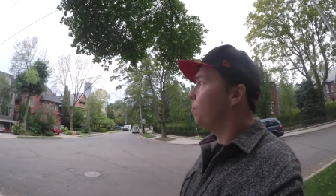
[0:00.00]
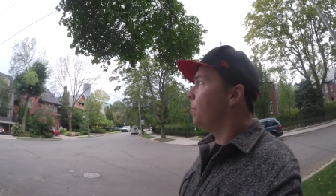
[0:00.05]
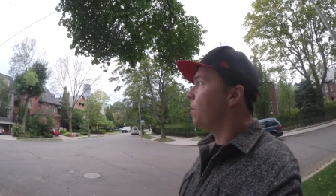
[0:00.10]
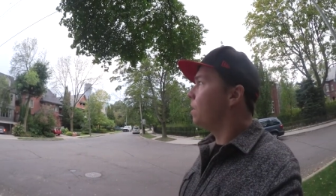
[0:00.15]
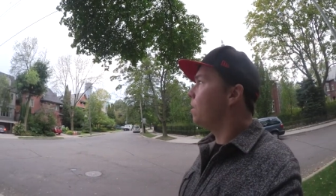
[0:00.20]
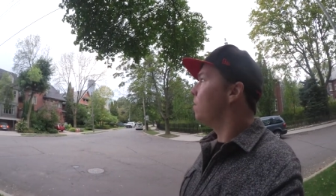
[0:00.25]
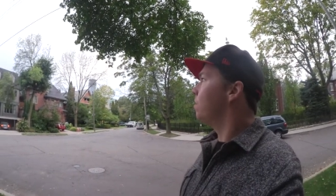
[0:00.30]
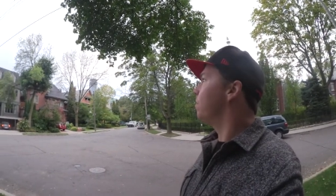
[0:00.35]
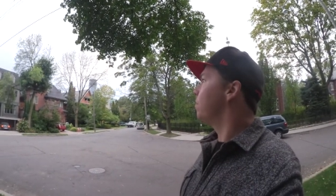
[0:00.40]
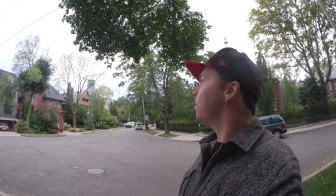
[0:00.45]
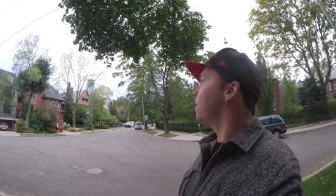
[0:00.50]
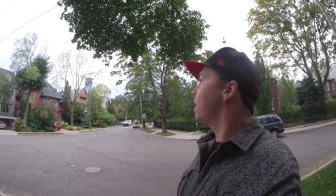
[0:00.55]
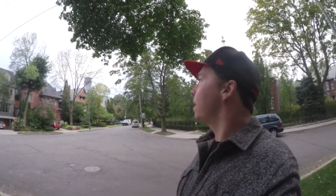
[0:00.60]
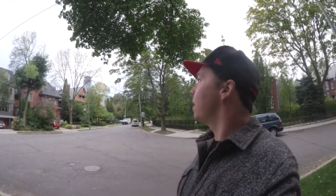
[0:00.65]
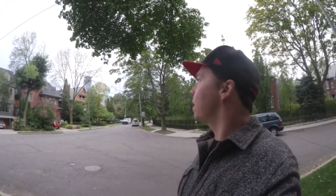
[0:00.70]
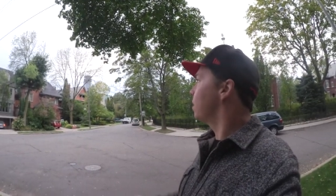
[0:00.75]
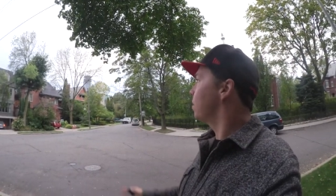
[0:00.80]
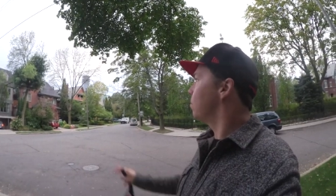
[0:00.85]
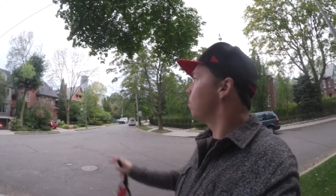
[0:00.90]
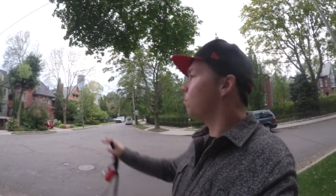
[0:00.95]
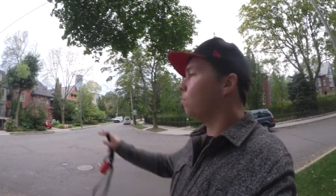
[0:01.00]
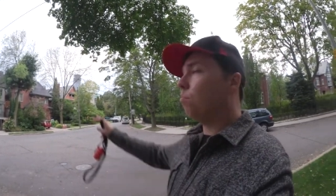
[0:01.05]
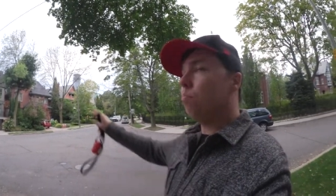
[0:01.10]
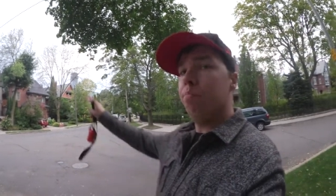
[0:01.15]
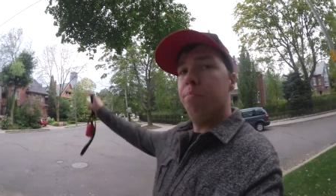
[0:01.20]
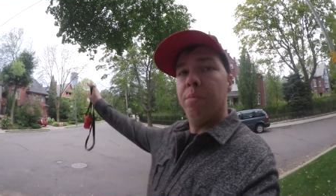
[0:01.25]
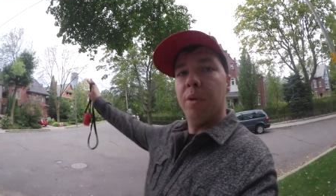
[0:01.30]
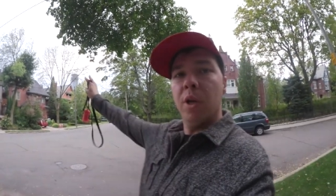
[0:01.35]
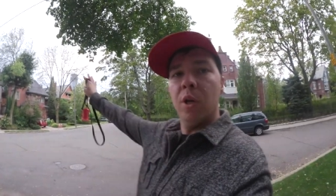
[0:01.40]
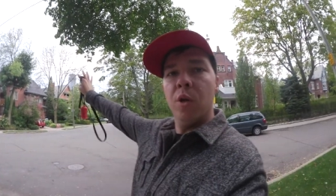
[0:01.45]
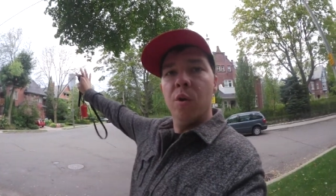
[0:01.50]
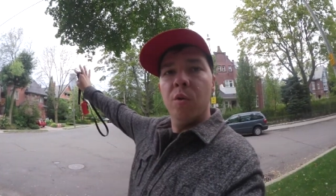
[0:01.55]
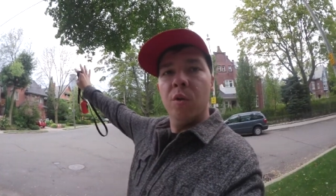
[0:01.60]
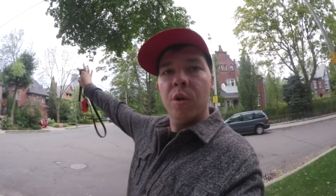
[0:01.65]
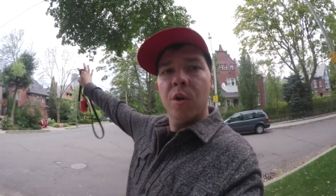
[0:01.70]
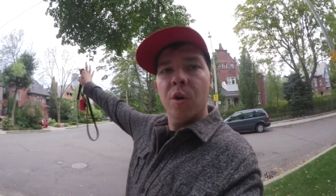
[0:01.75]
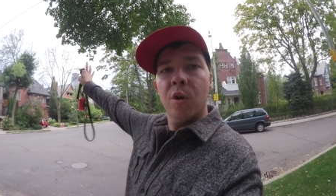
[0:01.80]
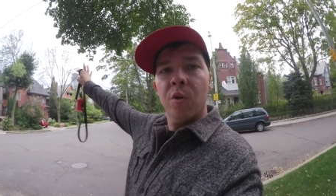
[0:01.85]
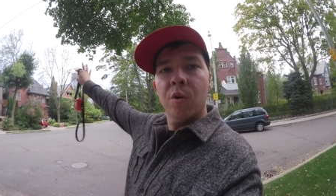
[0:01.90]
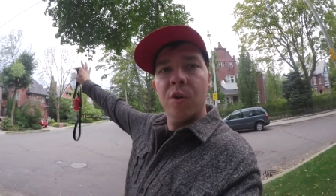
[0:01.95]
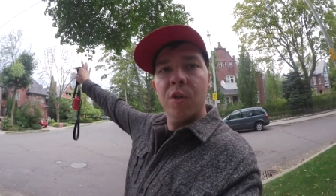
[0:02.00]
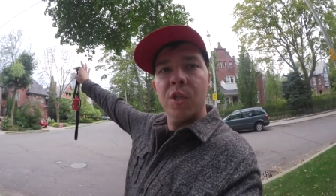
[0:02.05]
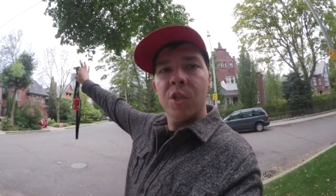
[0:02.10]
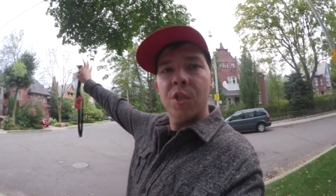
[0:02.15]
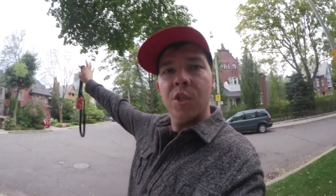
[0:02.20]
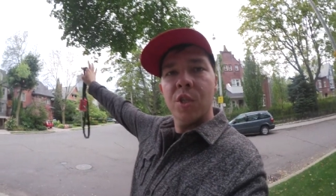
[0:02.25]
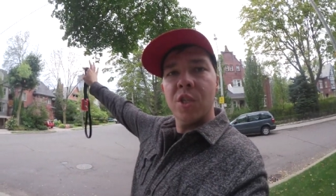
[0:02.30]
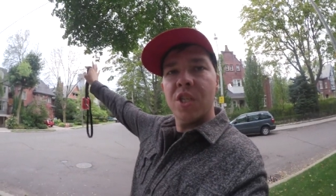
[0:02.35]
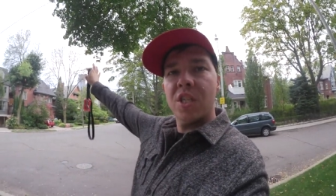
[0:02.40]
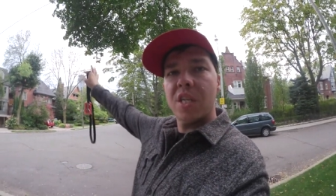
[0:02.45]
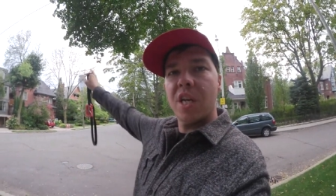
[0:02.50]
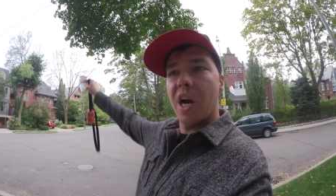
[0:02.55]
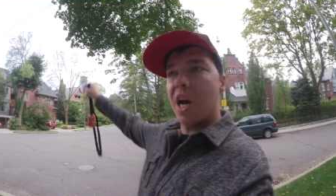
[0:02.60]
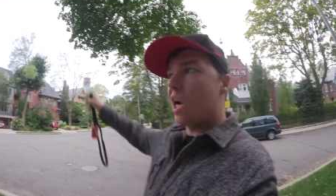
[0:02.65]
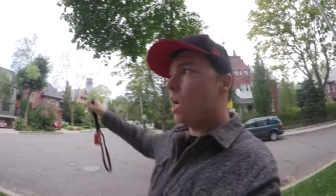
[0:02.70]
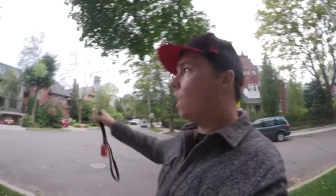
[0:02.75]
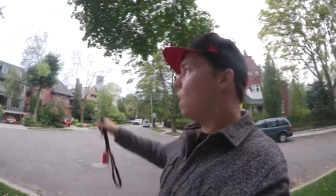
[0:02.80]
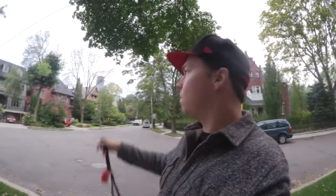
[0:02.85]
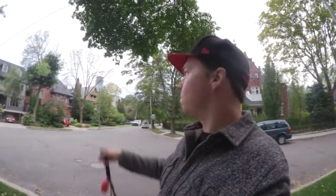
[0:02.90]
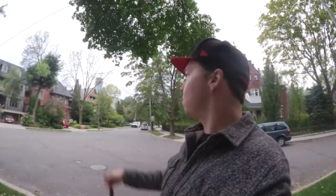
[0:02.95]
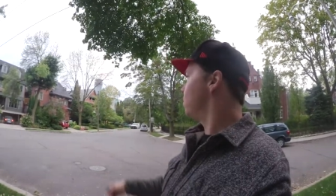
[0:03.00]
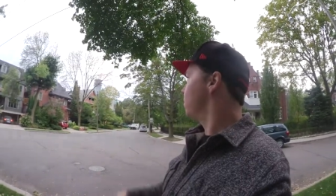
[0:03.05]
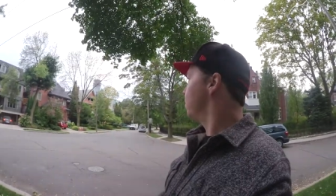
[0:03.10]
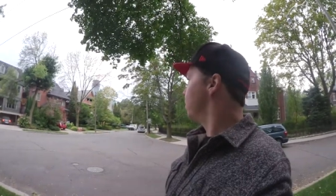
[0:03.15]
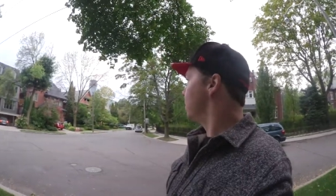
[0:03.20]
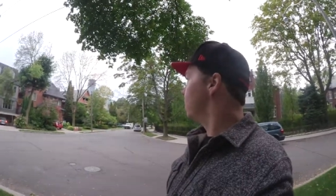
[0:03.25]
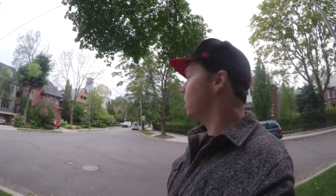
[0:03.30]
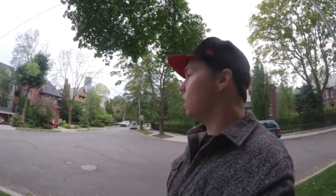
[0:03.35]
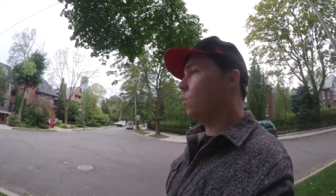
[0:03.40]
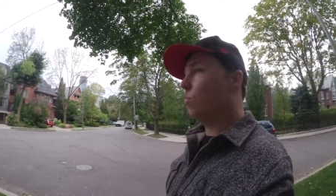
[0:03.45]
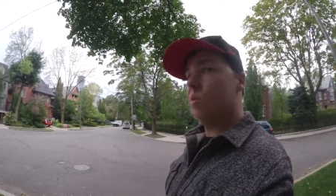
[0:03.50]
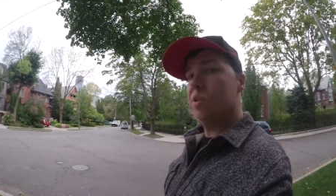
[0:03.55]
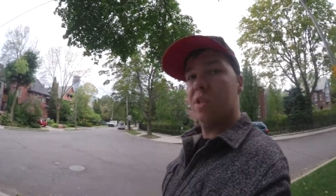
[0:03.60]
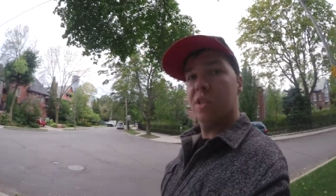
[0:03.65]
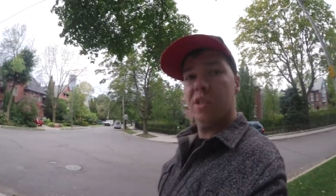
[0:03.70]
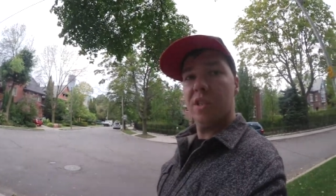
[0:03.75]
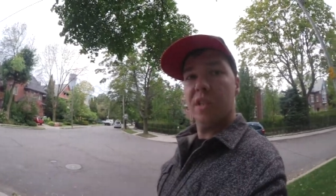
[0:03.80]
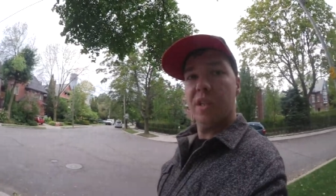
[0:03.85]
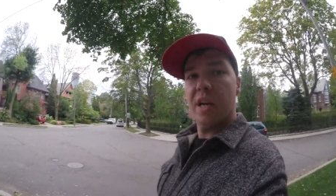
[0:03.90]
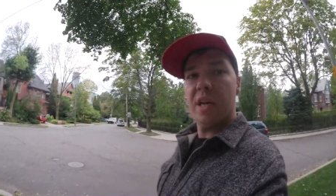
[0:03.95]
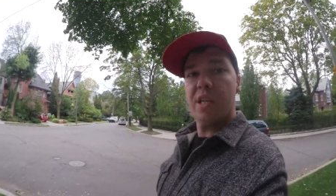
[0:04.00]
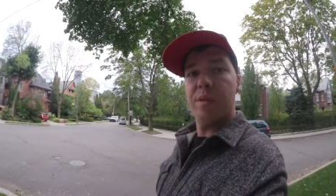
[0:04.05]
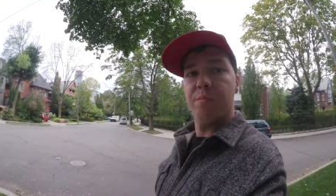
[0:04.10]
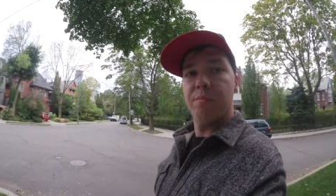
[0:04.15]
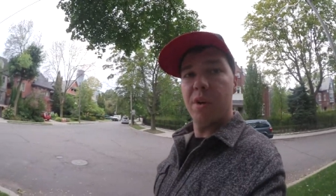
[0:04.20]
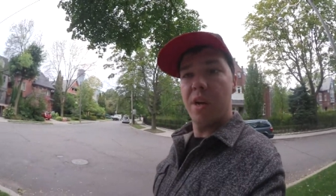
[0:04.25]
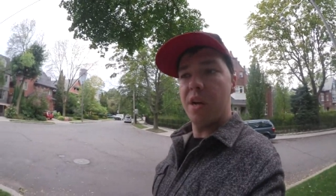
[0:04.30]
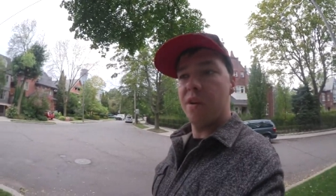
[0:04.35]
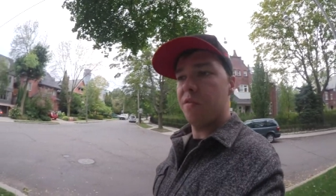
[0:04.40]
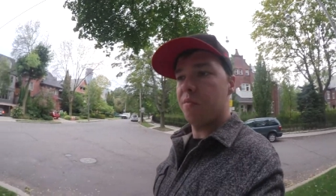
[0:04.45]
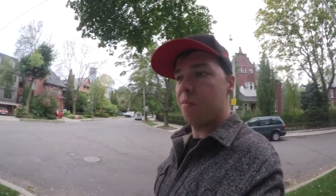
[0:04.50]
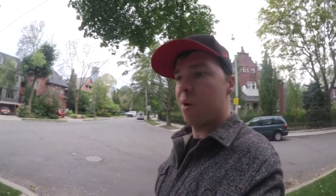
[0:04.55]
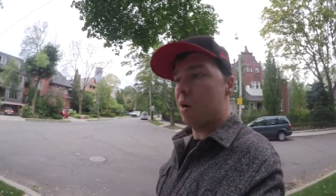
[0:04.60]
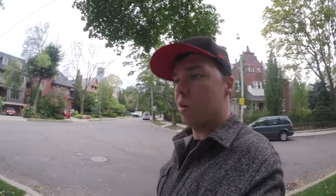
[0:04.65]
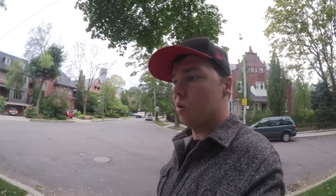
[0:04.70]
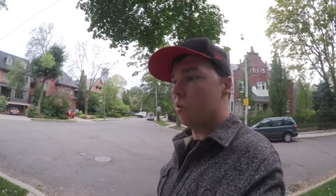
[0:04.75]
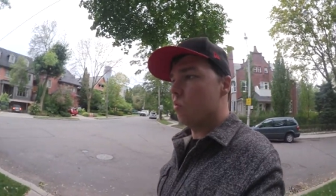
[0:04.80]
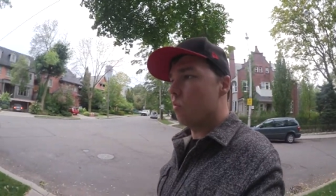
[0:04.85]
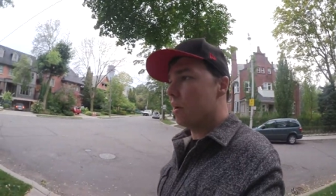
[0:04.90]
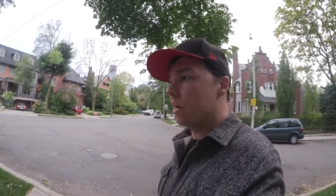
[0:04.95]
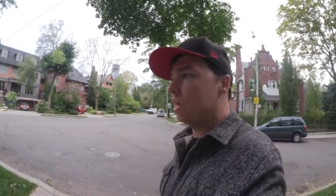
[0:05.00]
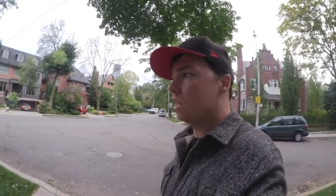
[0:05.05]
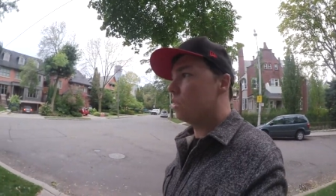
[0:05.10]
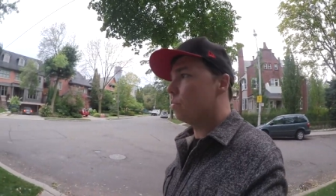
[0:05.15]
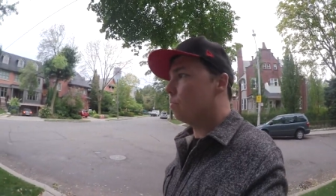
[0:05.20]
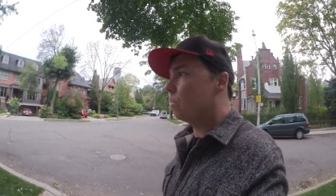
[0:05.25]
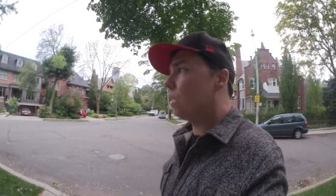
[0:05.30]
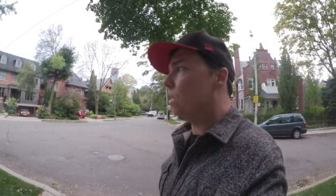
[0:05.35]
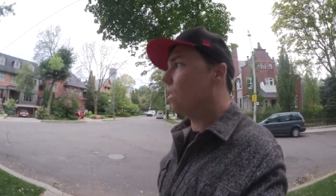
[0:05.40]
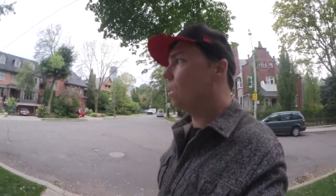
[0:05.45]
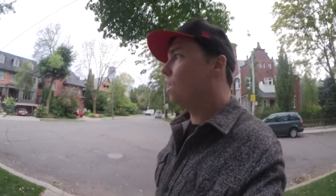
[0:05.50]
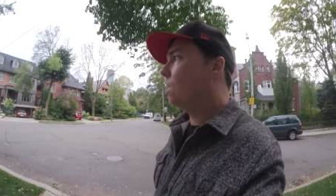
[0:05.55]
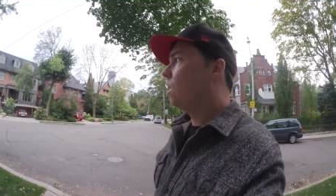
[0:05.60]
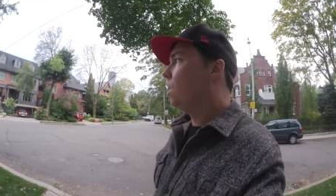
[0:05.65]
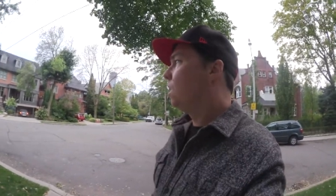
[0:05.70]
bit of like blue and orange in the sky off over there, which is a nice break from how gray it's been.